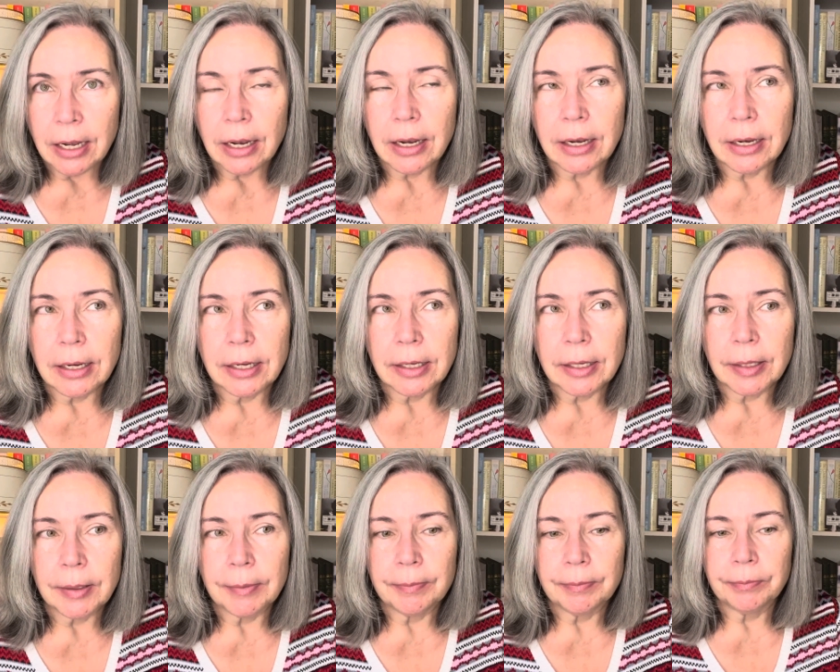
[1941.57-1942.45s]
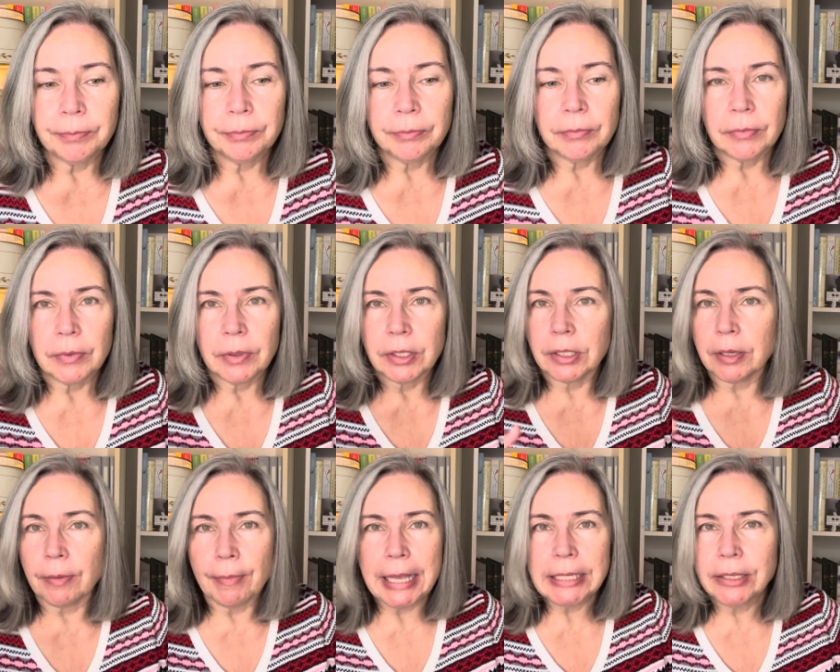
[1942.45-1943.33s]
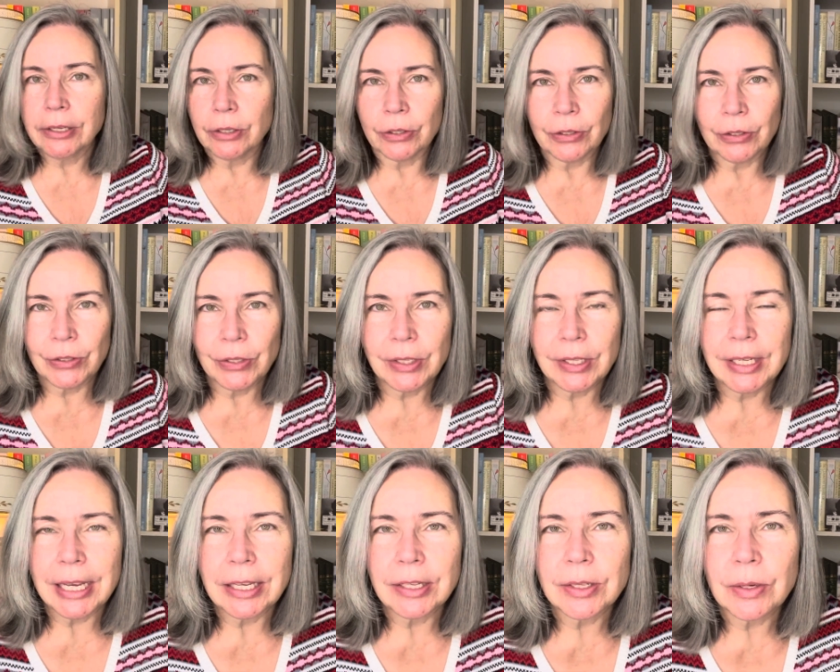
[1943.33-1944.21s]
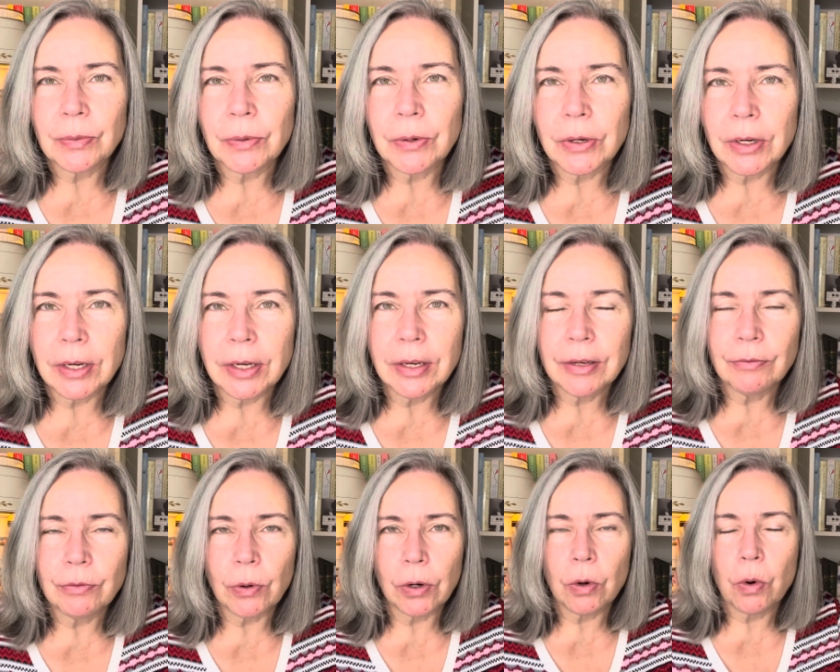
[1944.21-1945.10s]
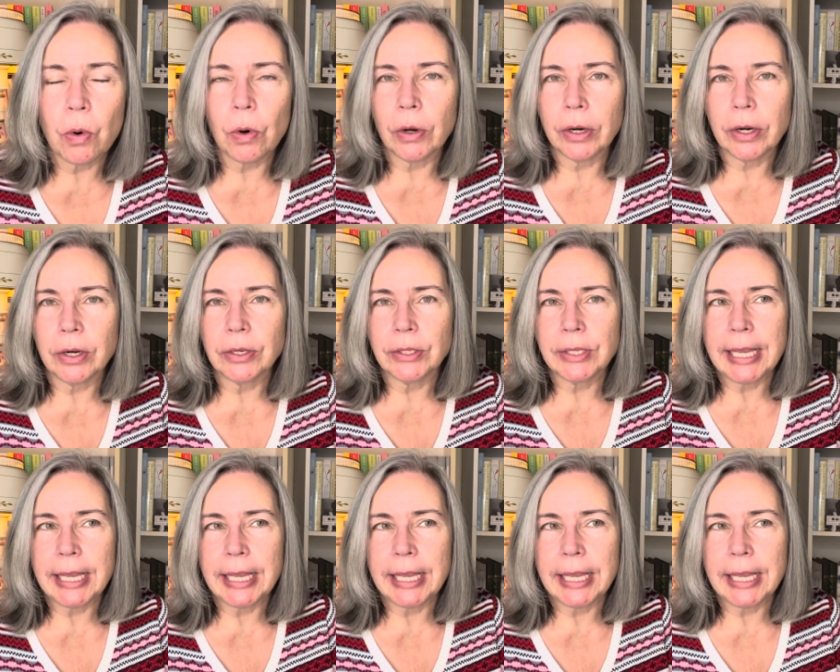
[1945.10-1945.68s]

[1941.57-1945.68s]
Um, semesters, as it were, for quarters.